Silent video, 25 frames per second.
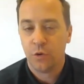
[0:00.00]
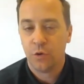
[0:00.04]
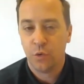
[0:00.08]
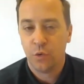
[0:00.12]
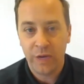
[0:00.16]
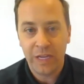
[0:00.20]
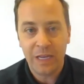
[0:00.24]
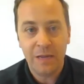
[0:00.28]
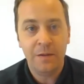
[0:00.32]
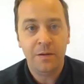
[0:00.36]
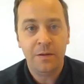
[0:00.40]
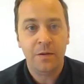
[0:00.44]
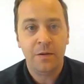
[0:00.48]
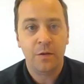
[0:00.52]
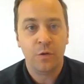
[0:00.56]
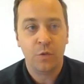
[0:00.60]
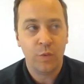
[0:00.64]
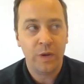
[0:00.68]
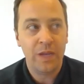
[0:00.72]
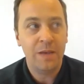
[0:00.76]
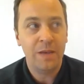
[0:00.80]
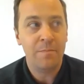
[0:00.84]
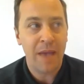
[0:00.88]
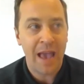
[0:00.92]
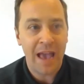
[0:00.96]
we
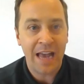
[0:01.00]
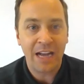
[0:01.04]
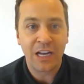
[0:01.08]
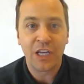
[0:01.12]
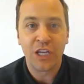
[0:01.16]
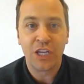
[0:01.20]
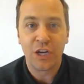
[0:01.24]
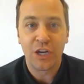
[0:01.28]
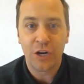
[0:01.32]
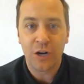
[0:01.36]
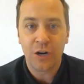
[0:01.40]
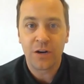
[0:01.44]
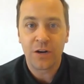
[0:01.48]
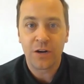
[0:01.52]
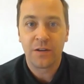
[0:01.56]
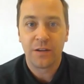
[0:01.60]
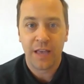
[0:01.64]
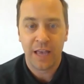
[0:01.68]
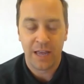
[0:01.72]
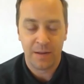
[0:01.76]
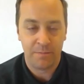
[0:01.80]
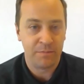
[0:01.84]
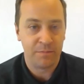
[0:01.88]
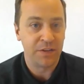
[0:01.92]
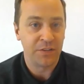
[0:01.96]
manicured
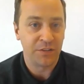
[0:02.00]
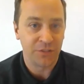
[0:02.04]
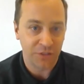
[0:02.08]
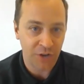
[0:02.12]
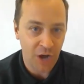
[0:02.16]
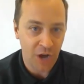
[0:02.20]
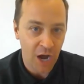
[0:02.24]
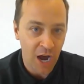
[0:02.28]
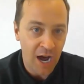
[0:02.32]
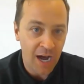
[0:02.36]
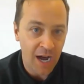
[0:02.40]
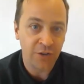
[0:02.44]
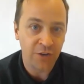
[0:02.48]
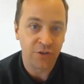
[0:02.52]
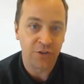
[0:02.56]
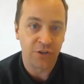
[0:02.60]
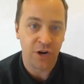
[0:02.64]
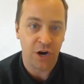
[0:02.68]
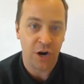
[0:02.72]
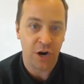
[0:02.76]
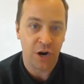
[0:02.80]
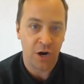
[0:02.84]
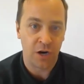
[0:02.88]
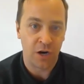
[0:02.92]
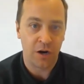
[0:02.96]
and massaged
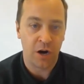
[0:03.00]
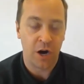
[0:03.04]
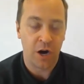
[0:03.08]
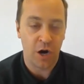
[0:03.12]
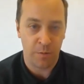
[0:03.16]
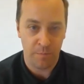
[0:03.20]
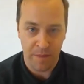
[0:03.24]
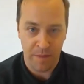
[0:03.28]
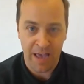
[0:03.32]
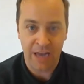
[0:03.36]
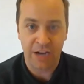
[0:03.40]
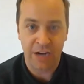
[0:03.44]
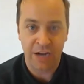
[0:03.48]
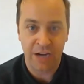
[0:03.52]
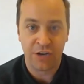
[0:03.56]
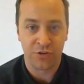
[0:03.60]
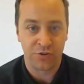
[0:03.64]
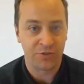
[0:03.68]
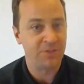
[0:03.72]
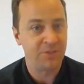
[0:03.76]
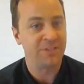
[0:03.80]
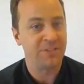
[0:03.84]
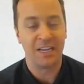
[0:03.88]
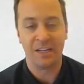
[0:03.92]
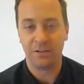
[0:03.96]
our
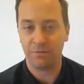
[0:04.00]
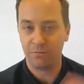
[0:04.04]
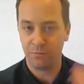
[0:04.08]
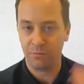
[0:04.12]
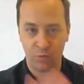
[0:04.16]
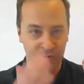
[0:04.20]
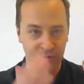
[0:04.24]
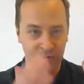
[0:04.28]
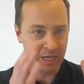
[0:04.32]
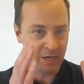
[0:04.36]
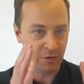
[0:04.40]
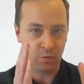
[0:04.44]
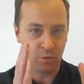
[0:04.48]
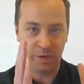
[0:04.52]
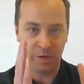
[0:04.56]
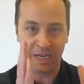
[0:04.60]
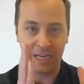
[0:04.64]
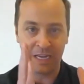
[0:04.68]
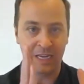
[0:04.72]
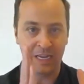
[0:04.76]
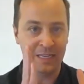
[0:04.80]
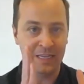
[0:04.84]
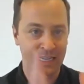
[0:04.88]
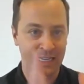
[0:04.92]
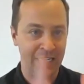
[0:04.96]
managers to say, we
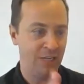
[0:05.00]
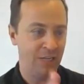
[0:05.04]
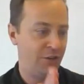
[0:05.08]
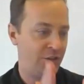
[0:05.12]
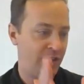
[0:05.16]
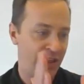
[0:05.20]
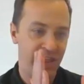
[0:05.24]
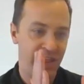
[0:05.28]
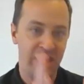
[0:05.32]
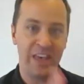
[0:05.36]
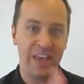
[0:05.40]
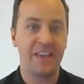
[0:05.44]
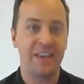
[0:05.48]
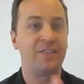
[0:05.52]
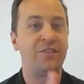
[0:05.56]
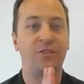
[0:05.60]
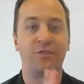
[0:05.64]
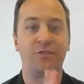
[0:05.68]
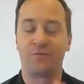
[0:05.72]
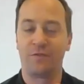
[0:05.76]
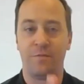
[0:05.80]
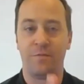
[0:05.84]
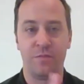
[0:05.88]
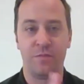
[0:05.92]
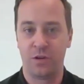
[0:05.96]
need this
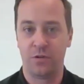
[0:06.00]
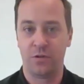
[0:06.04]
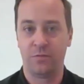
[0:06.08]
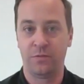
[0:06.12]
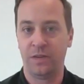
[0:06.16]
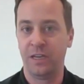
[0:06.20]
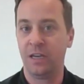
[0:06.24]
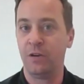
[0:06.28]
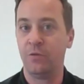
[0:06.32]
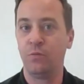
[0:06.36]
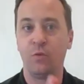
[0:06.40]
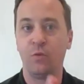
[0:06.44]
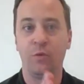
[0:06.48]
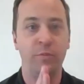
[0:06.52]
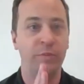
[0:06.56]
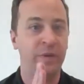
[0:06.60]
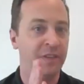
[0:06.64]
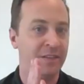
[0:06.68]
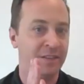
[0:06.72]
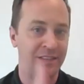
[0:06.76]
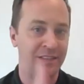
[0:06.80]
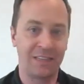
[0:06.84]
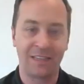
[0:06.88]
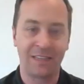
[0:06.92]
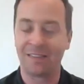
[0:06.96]
from you. It will
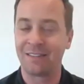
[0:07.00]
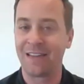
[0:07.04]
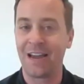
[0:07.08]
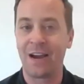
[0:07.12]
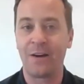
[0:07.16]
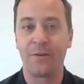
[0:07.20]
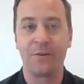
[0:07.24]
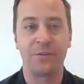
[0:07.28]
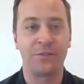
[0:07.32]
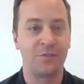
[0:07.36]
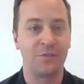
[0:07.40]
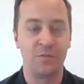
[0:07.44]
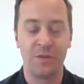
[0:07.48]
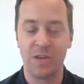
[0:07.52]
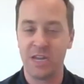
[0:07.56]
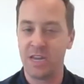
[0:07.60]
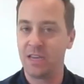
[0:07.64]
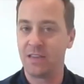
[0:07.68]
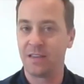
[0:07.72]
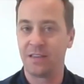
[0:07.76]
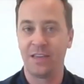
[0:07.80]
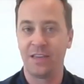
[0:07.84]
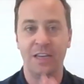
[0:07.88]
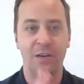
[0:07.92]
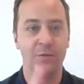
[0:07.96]
be 6 hours a
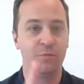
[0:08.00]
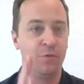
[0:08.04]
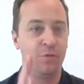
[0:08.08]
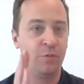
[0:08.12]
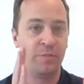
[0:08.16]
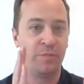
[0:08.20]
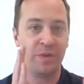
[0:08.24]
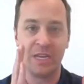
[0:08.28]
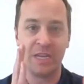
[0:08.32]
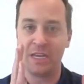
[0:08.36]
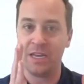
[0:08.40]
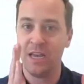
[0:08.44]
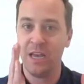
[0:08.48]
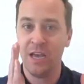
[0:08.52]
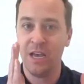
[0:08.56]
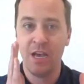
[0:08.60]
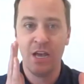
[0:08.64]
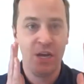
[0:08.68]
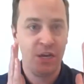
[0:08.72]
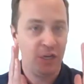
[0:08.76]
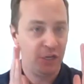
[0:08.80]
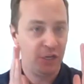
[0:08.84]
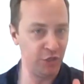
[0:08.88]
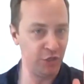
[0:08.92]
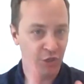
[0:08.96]
week. It will be
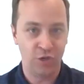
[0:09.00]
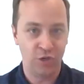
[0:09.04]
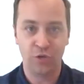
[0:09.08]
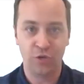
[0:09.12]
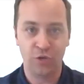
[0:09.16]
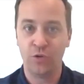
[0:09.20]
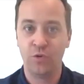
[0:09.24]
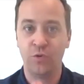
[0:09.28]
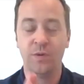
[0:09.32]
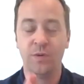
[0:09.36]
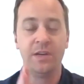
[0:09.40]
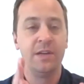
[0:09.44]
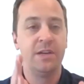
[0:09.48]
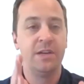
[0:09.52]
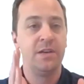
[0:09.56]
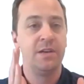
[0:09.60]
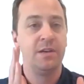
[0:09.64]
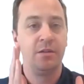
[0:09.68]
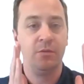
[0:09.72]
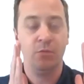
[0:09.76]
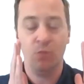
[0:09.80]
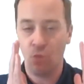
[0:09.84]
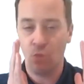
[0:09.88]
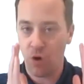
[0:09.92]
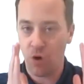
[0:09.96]
you
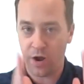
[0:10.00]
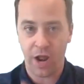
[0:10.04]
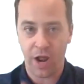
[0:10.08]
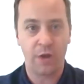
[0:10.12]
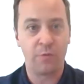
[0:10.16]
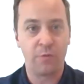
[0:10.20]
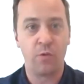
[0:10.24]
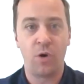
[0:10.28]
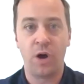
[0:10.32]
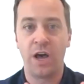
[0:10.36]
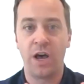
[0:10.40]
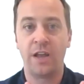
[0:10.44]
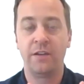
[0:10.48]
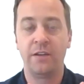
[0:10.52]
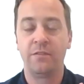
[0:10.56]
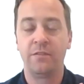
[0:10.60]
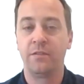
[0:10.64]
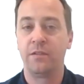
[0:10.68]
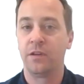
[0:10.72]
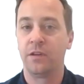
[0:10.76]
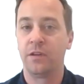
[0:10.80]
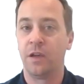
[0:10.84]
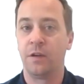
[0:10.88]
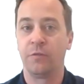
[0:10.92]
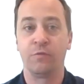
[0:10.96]
one-on-one,
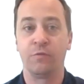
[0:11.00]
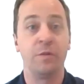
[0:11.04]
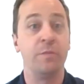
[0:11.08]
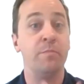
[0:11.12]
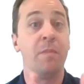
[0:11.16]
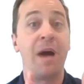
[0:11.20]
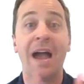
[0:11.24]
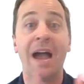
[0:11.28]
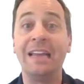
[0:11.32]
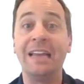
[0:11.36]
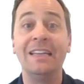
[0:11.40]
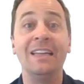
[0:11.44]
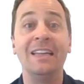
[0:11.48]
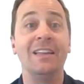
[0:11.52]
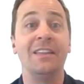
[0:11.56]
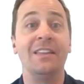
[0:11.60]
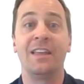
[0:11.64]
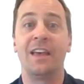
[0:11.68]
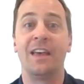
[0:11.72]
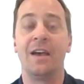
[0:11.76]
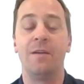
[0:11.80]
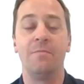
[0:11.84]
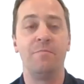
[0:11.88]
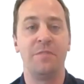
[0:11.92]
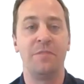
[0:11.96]
reminding
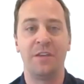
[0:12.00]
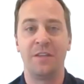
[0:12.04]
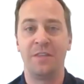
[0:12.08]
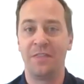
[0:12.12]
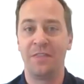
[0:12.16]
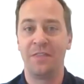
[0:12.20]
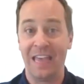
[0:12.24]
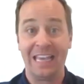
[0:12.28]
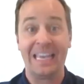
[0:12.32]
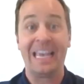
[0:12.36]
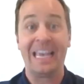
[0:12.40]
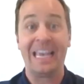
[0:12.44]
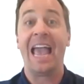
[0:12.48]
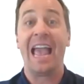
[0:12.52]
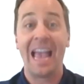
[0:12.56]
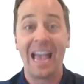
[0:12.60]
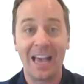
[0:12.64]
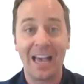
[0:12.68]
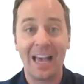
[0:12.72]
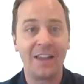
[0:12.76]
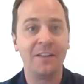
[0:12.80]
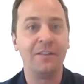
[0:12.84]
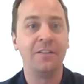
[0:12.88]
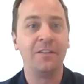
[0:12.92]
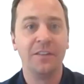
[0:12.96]
them that they
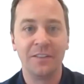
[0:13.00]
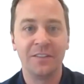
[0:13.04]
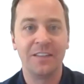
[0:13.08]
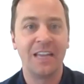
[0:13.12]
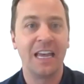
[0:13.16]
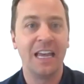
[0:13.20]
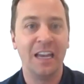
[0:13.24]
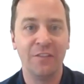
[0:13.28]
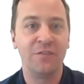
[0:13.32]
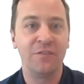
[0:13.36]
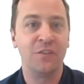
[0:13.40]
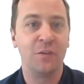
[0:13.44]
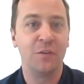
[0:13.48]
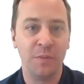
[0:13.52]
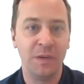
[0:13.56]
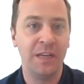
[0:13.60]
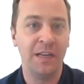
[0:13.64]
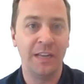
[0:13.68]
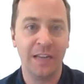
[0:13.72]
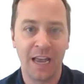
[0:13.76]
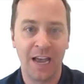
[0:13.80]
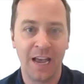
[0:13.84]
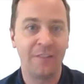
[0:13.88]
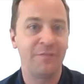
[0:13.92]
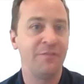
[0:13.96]
can save to
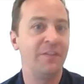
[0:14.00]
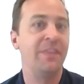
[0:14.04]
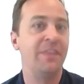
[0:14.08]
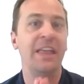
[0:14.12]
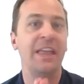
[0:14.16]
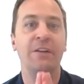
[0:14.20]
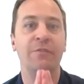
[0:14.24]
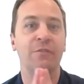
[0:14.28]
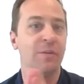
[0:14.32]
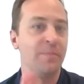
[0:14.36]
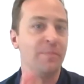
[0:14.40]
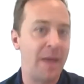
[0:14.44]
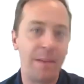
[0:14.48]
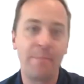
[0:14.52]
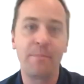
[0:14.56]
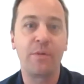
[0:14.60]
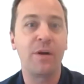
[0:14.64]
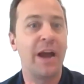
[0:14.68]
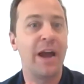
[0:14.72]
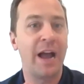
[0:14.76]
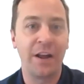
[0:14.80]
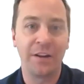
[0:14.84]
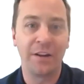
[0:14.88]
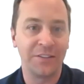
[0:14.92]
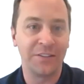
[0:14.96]
PDF, and they
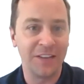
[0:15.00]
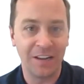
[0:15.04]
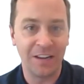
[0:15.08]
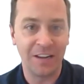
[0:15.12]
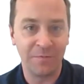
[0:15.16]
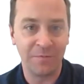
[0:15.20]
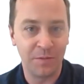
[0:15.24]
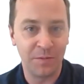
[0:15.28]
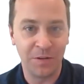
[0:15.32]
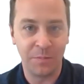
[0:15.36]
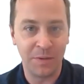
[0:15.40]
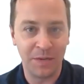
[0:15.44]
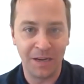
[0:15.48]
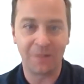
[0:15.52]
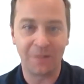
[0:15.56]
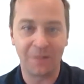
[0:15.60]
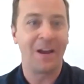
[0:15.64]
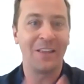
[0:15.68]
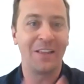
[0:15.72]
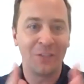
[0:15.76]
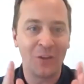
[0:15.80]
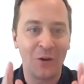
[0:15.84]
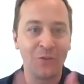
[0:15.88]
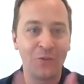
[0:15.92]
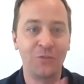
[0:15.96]
remember how to save to PDF,
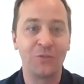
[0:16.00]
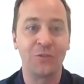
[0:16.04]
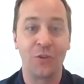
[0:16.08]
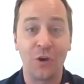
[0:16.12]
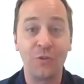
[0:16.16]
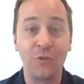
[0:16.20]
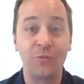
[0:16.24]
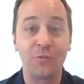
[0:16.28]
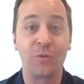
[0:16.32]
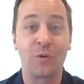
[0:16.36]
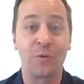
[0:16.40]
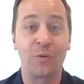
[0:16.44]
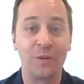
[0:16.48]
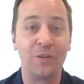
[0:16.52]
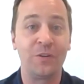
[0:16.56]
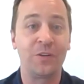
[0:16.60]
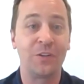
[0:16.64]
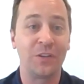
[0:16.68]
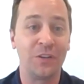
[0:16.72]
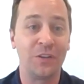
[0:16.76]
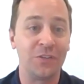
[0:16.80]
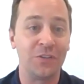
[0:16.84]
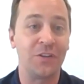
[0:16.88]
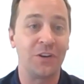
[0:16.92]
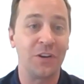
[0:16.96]
right? Those were real
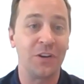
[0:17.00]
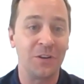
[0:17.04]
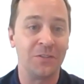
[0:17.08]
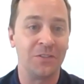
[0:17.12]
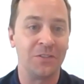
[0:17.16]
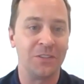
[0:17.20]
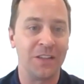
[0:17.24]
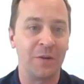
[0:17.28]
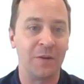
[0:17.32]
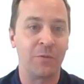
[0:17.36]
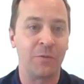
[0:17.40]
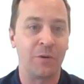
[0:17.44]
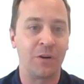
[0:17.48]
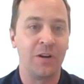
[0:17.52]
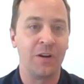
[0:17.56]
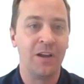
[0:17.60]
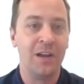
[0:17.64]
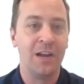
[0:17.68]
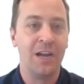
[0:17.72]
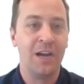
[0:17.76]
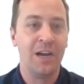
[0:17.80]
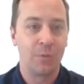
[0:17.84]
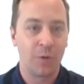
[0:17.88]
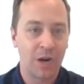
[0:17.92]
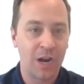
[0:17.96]
concerns that were
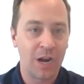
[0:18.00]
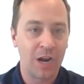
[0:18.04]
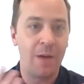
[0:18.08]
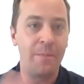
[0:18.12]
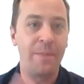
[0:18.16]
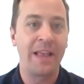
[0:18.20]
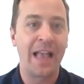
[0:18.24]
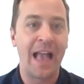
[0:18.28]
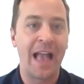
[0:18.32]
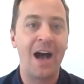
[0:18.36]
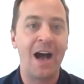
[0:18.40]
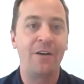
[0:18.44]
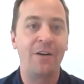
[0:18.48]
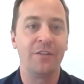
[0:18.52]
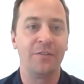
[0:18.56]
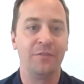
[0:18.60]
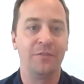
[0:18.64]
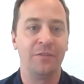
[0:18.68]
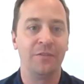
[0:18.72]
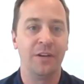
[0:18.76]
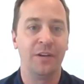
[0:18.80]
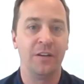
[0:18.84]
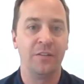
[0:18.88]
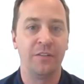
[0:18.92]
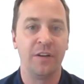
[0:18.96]
coming out
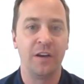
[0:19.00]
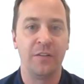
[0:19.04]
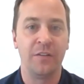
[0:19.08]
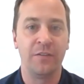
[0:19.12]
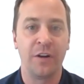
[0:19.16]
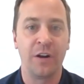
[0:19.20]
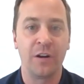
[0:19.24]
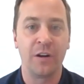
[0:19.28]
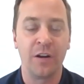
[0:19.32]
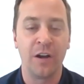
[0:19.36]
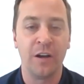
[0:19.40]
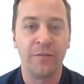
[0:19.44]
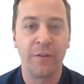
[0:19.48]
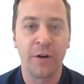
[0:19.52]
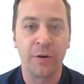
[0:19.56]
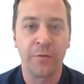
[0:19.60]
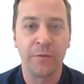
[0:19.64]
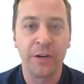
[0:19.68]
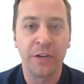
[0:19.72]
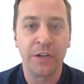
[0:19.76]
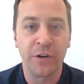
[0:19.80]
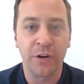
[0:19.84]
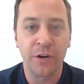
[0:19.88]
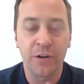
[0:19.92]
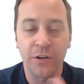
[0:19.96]
of our
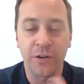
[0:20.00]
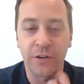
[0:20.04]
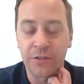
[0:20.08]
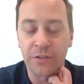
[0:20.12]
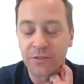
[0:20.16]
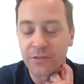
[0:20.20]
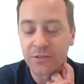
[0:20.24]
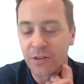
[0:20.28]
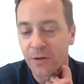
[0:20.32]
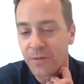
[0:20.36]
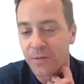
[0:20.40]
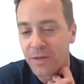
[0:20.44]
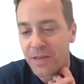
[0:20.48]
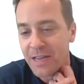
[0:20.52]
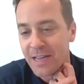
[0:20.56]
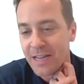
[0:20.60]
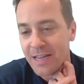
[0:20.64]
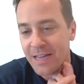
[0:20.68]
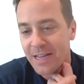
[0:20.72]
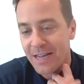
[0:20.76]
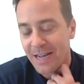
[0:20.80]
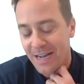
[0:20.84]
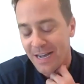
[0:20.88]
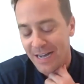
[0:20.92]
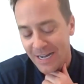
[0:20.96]
returners. So
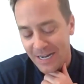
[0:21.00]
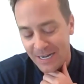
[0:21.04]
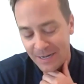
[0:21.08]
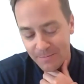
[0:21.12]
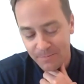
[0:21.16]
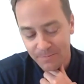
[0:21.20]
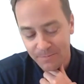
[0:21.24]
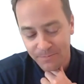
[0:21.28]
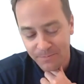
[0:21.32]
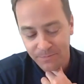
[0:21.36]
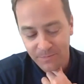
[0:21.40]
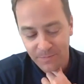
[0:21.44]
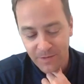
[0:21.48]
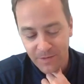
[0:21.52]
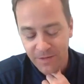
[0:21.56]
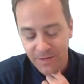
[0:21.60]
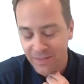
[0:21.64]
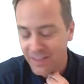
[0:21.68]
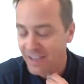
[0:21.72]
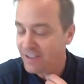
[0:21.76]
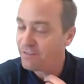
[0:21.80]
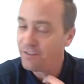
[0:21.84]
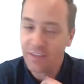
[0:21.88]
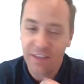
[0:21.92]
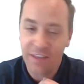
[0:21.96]

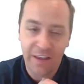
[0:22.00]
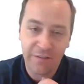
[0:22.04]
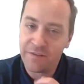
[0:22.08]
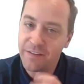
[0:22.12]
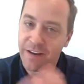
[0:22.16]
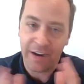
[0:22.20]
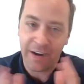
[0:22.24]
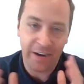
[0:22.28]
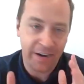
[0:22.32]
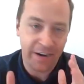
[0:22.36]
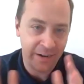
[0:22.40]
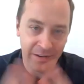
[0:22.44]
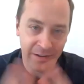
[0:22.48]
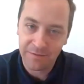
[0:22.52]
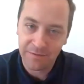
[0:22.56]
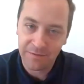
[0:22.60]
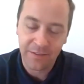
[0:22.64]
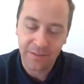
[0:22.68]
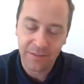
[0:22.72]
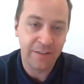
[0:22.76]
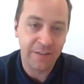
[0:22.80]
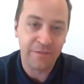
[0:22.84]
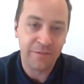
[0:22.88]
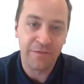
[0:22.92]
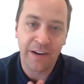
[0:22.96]
they've varied.
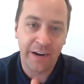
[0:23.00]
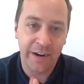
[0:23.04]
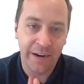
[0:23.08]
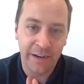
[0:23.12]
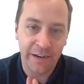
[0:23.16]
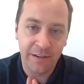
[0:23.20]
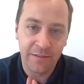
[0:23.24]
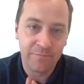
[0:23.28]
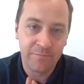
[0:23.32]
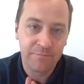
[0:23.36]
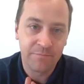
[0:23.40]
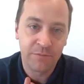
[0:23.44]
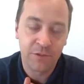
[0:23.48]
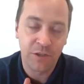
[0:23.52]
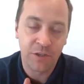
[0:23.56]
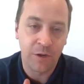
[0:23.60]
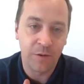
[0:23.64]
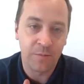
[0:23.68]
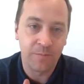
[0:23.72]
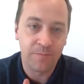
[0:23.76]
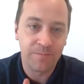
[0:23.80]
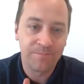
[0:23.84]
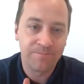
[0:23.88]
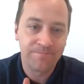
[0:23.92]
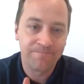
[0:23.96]

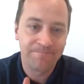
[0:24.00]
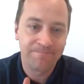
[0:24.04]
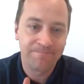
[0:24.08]
So